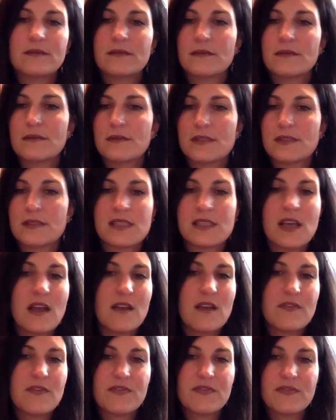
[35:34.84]

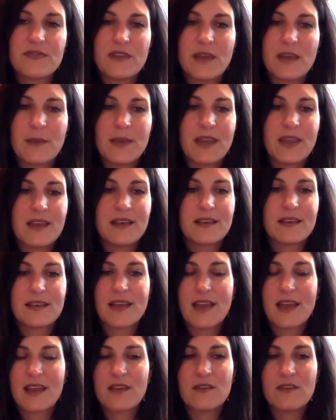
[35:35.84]
stuff. I mean,
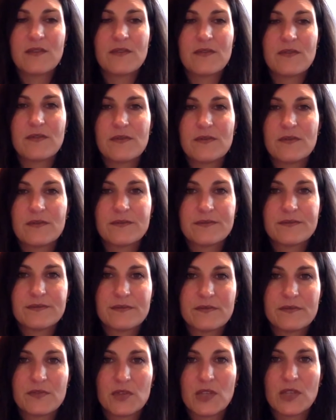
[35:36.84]
kind of,
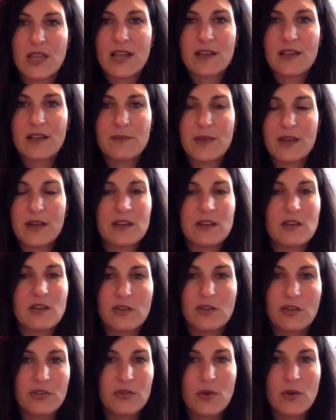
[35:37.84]
for lack of better,
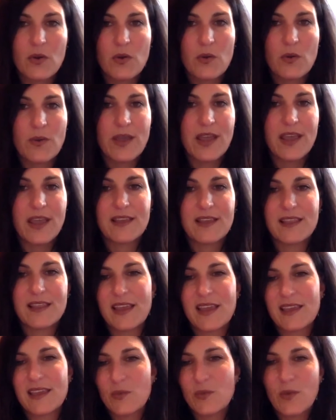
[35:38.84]
your throwaway,
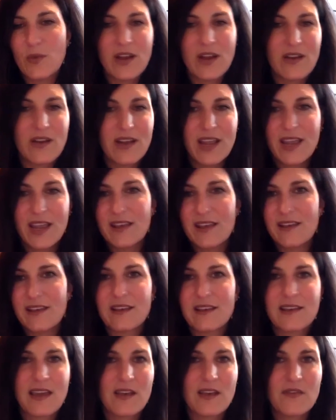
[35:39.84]
like you wear it and it
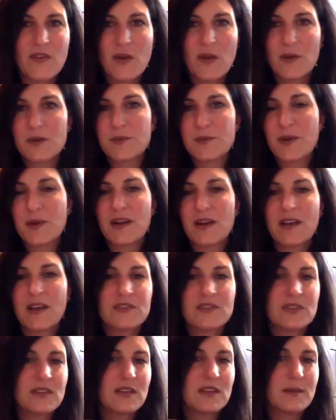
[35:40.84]
kind of falls apart
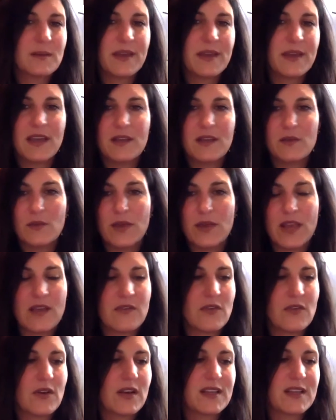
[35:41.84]
after a little bit and
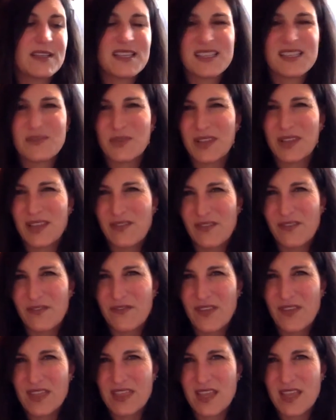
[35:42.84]
whatever, and it doesn't really even
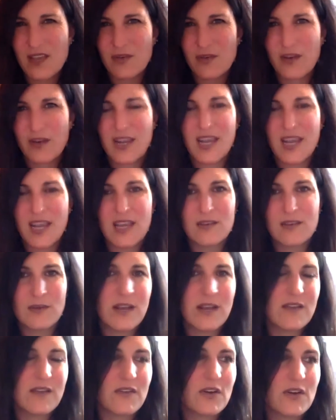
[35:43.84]
fit that great and
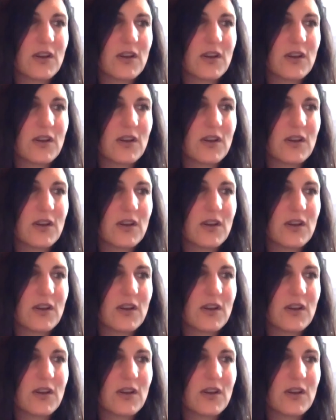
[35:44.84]
whatever.